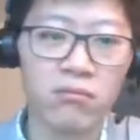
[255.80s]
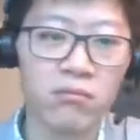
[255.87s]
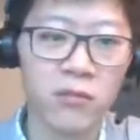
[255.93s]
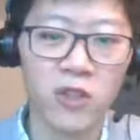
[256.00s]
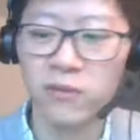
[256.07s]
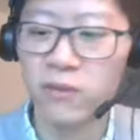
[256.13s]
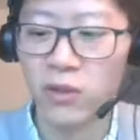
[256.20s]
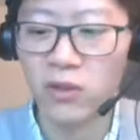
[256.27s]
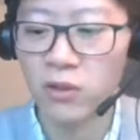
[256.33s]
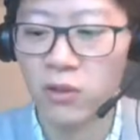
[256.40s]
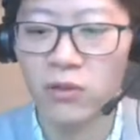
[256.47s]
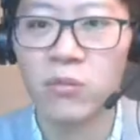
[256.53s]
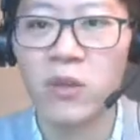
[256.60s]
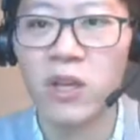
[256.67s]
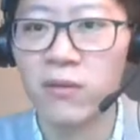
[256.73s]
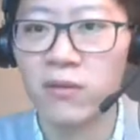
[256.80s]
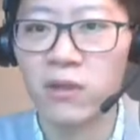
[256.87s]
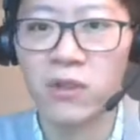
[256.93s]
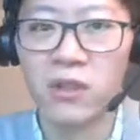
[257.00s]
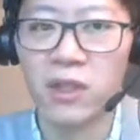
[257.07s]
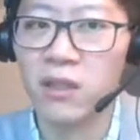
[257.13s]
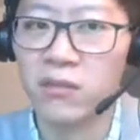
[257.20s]
the front's going to be
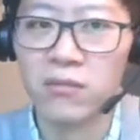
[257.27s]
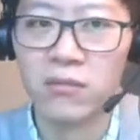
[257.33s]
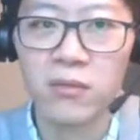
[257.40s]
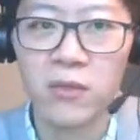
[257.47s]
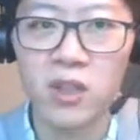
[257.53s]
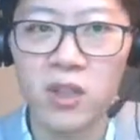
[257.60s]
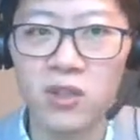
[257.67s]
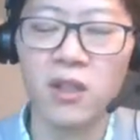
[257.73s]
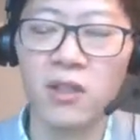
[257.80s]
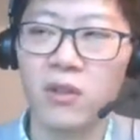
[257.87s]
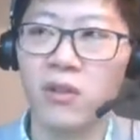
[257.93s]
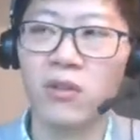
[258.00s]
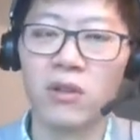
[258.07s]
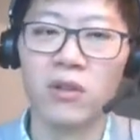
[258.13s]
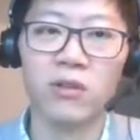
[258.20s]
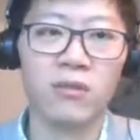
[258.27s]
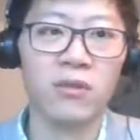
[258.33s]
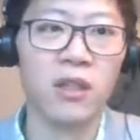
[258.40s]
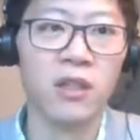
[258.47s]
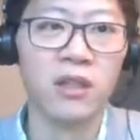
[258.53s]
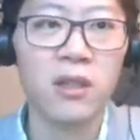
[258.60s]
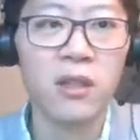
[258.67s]
heavier, and there's nothing you can
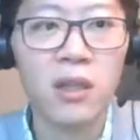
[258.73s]
really